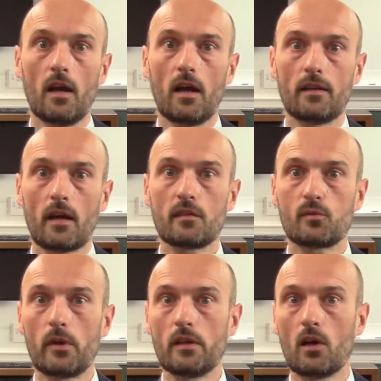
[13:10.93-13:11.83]
And as
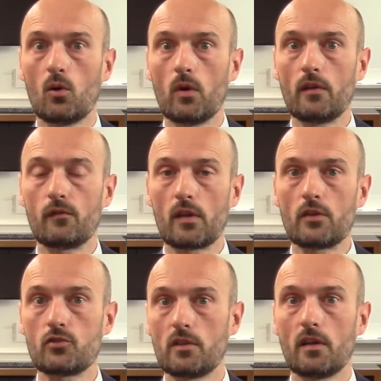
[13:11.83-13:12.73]
we know,
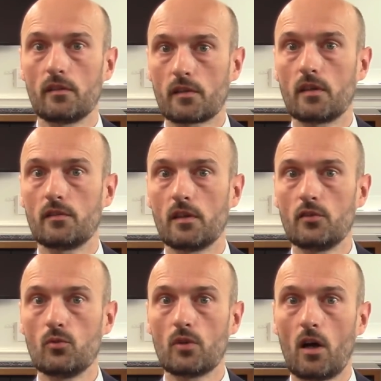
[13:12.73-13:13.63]
inflation has
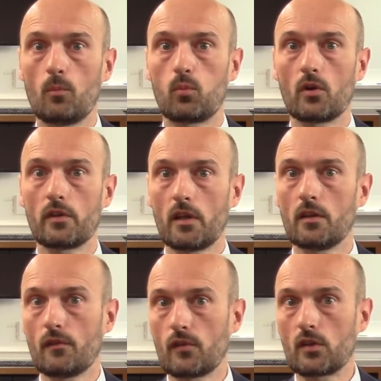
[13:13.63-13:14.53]
continued upward in
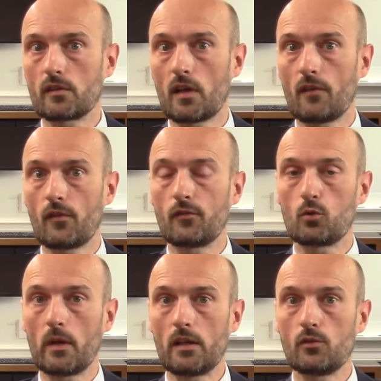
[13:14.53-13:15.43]
the first half of
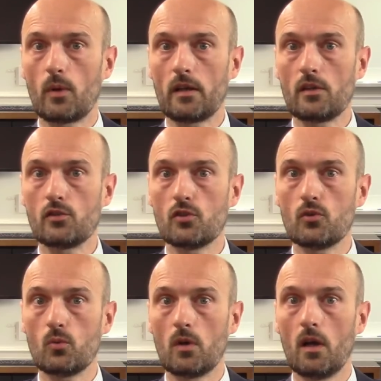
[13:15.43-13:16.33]

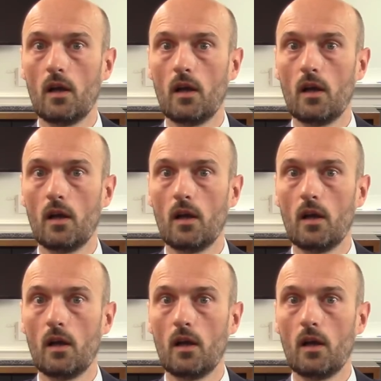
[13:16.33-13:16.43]
2022.